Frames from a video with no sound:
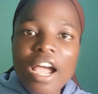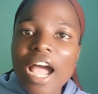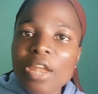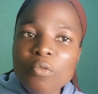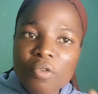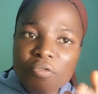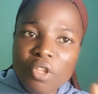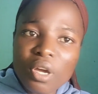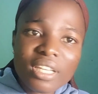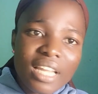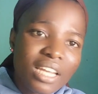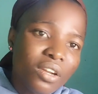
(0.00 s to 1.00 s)
and we've
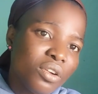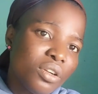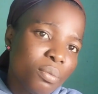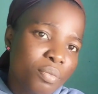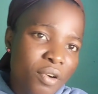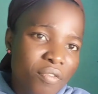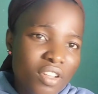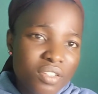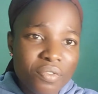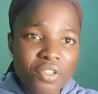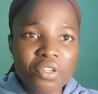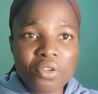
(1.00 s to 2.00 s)
done that on the previous
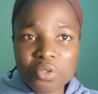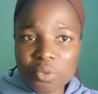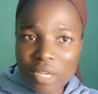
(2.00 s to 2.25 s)
videos.